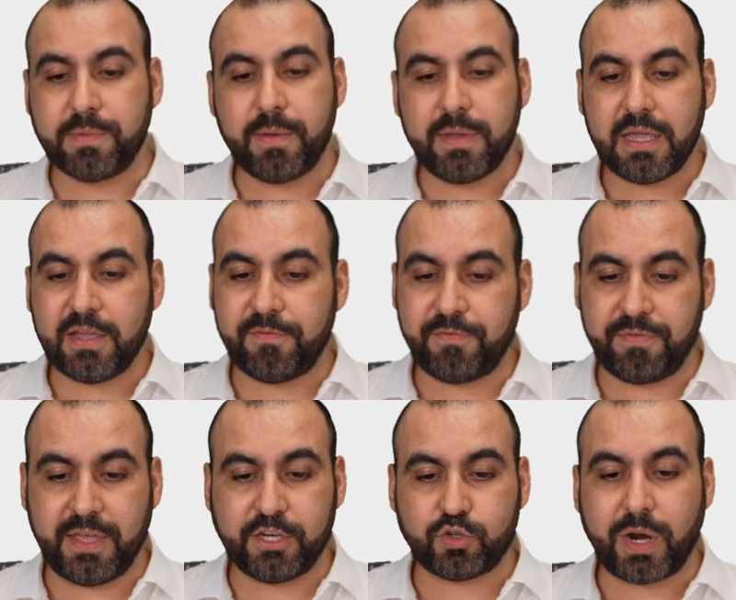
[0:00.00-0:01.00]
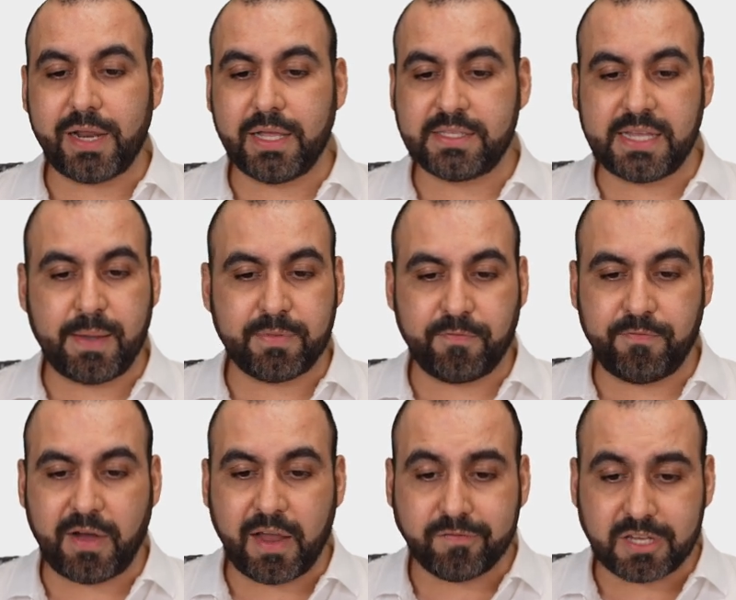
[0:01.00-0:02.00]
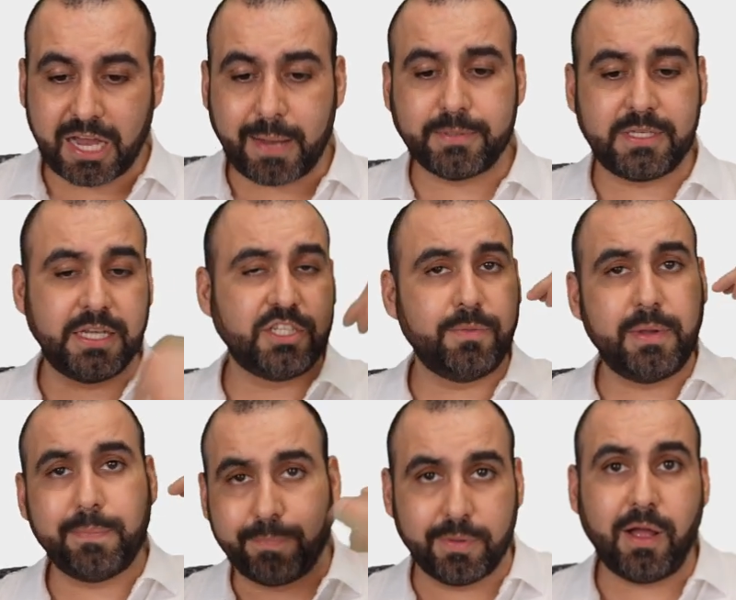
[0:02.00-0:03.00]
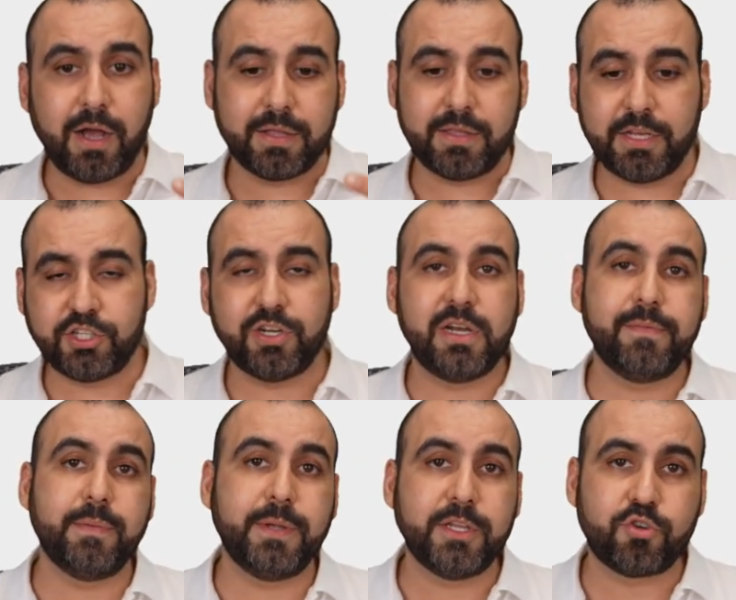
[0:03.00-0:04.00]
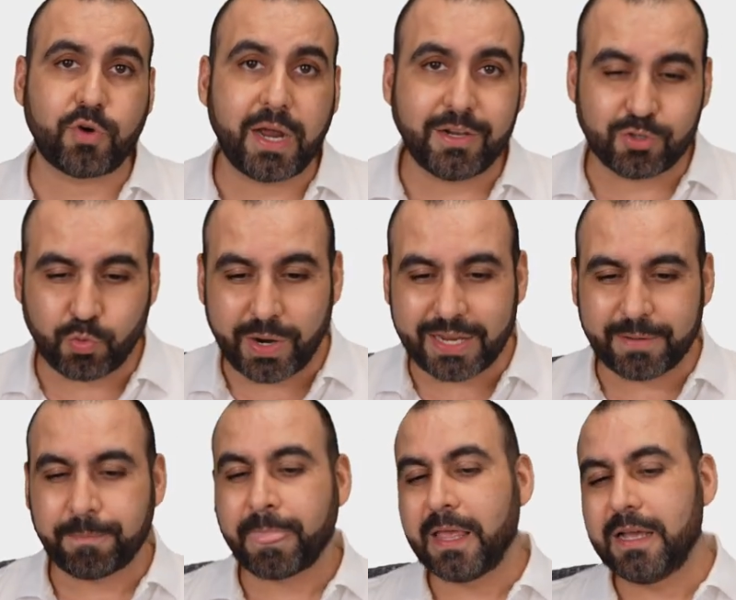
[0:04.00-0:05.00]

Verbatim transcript: Maybe if they try to attempt five times, they should be blocked. They shouldn't even be trying 20.